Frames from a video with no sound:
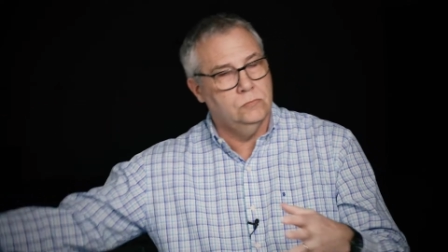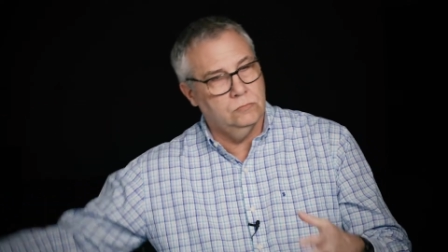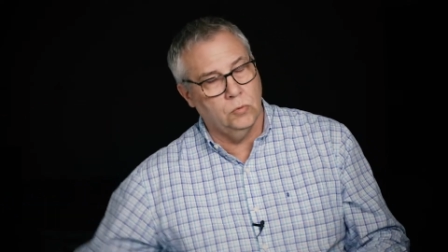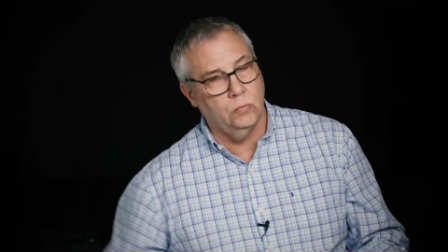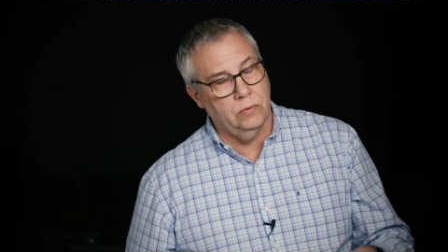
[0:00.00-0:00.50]

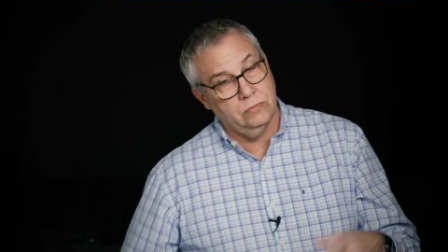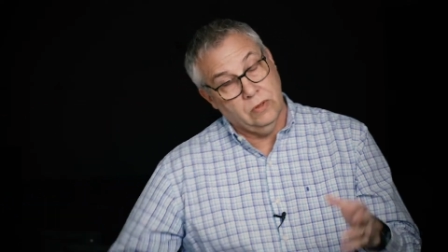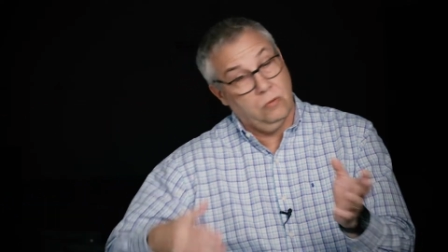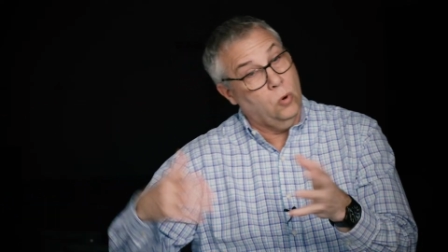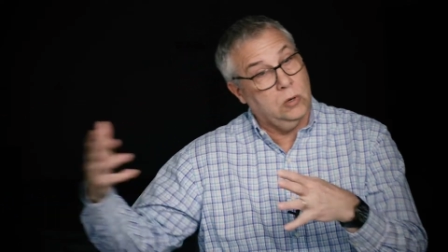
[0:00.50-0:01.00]
we're, we're
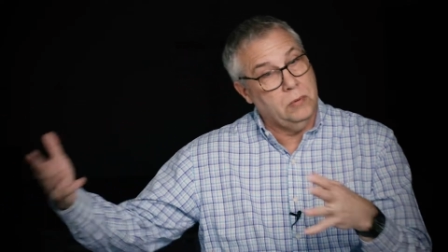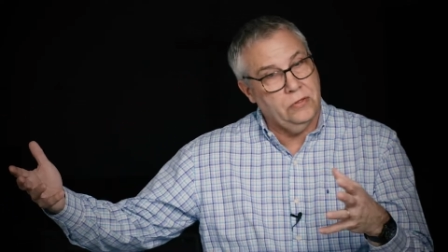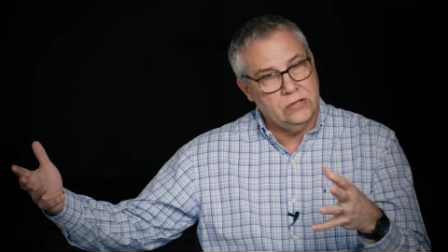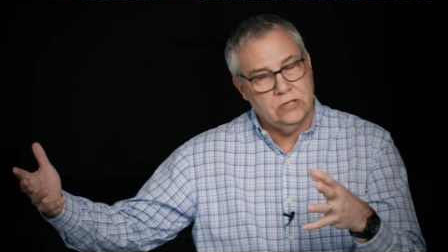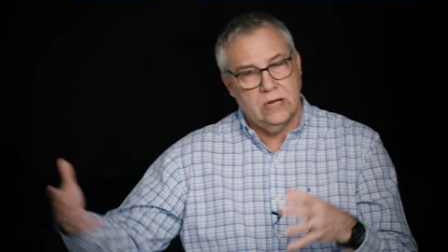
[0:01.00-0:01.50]
the horrible
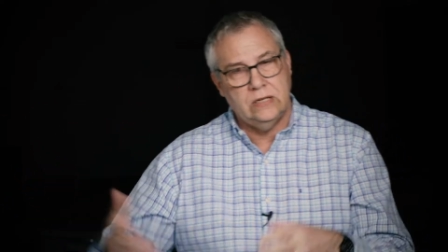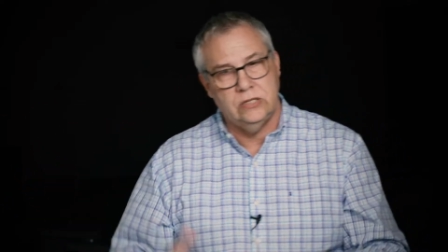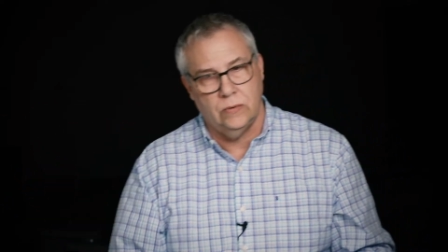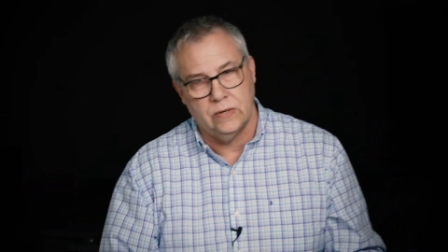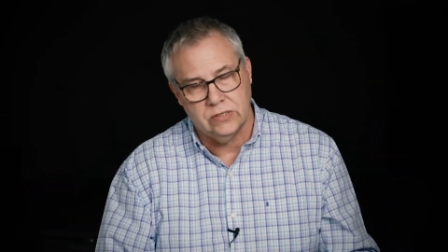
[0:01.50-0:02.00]
things are done
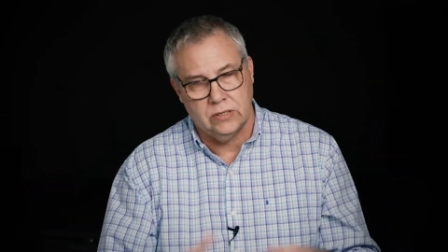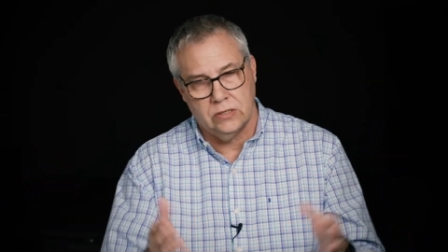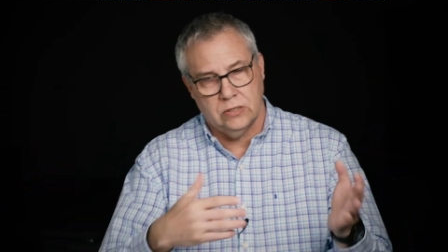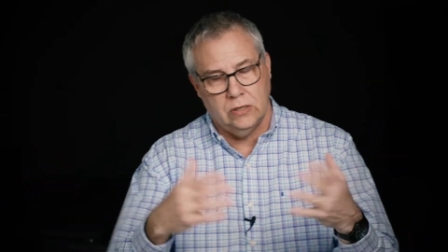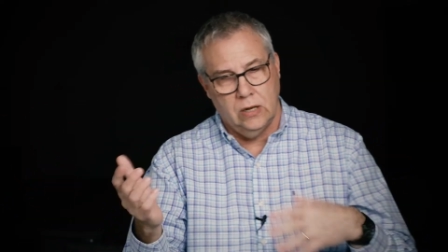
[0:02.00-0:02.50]
to us, and
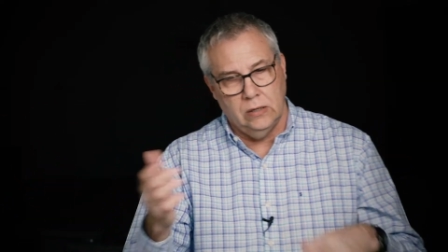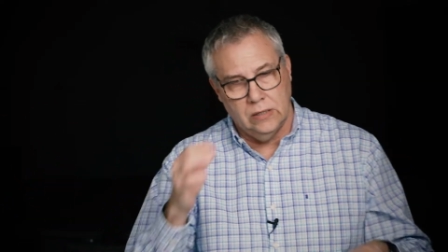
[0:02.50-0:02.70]
there's a long